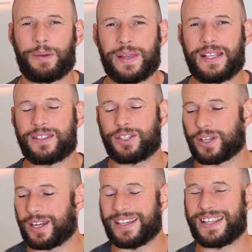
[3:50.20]
then it means
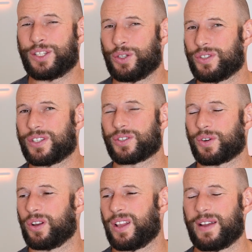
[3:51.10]
you're going to need to use this
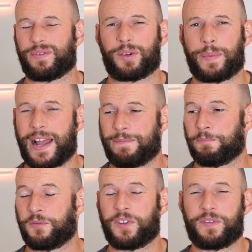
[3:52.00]
grow light for
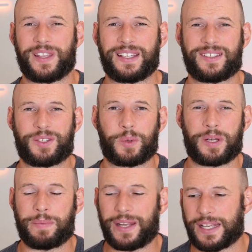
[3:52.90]
about 15 to
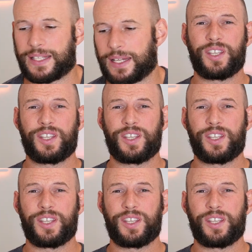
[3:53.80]
20 minutes.